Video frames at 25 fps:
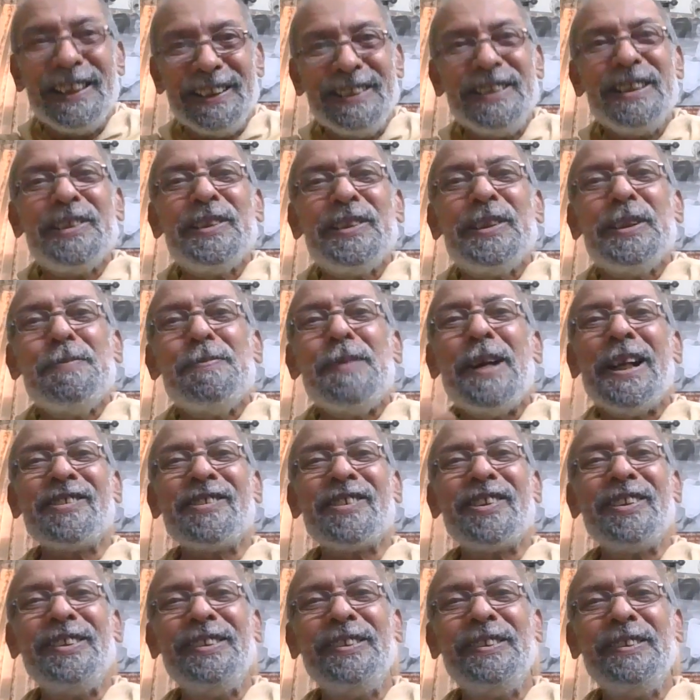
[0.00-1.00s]
this is the
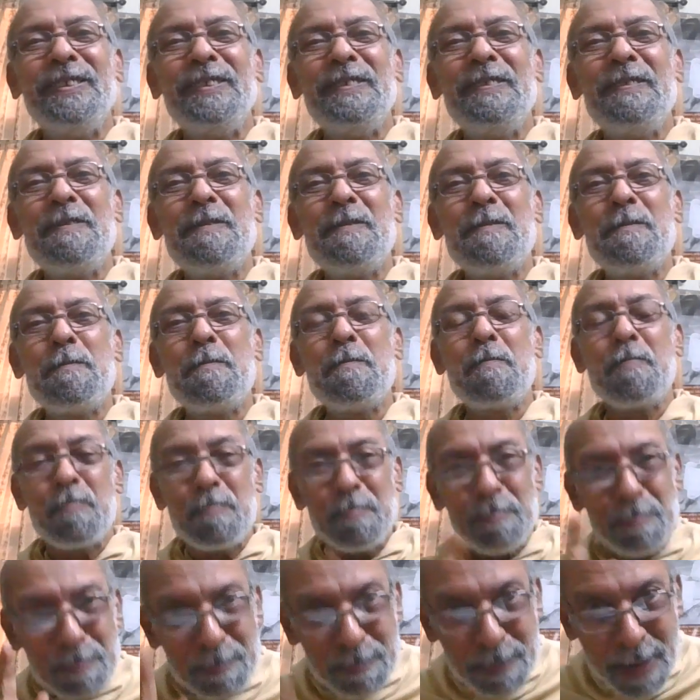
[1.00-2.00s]
master.
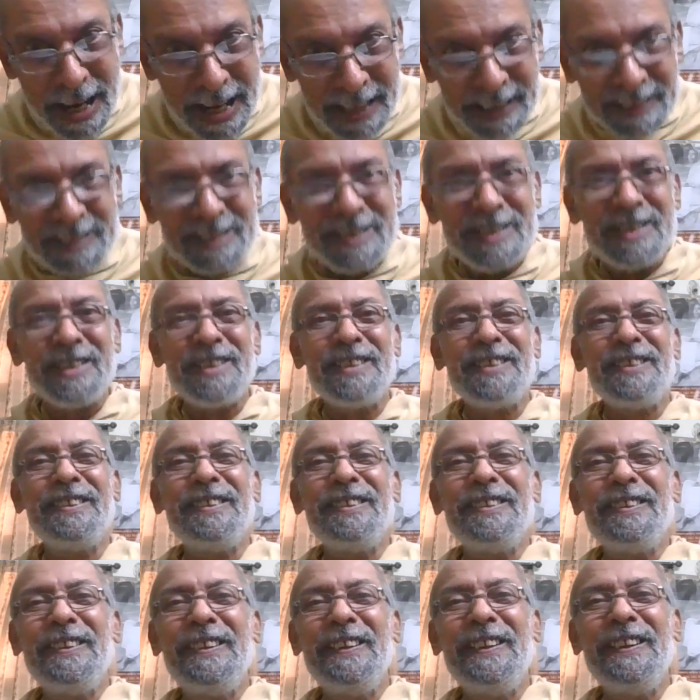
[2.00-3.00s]
But
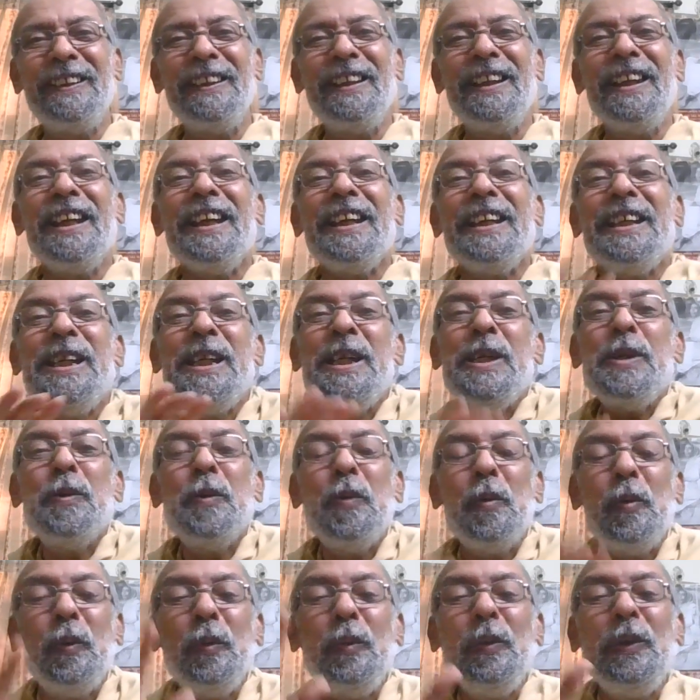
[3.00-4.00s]
he
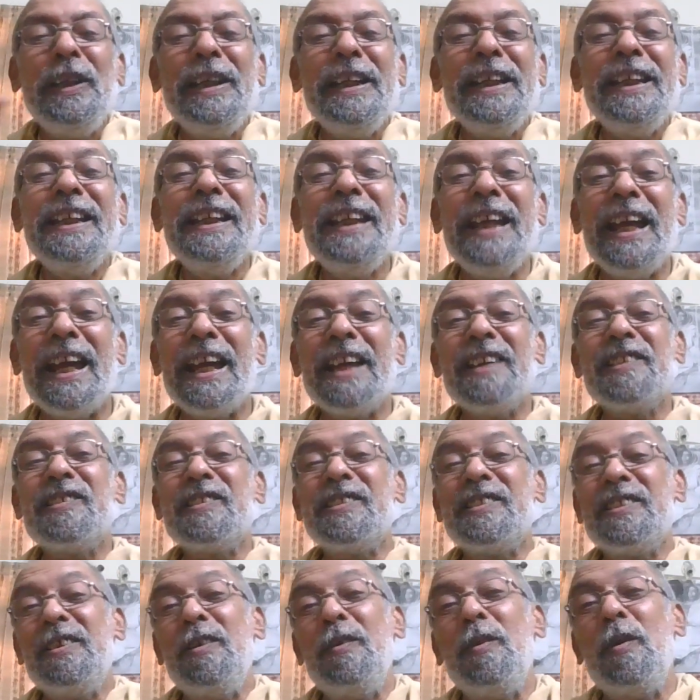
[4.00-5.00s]
only
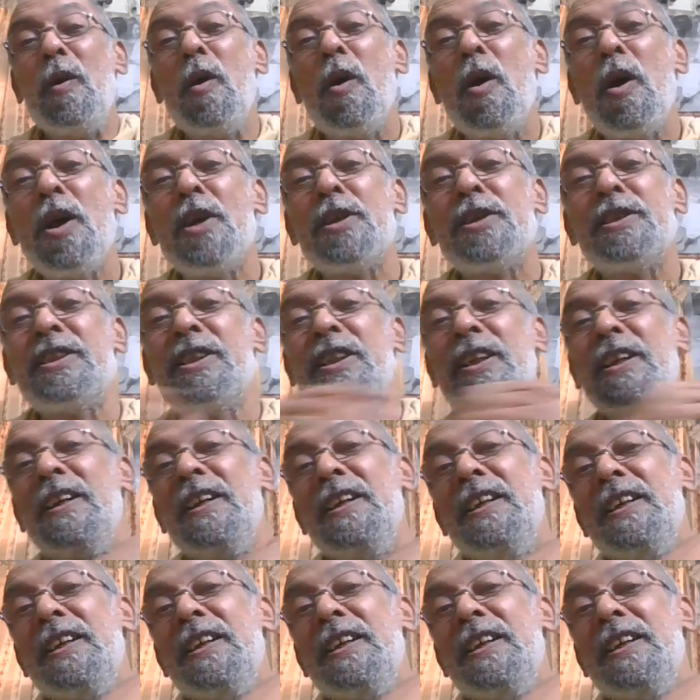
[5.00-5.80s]
has got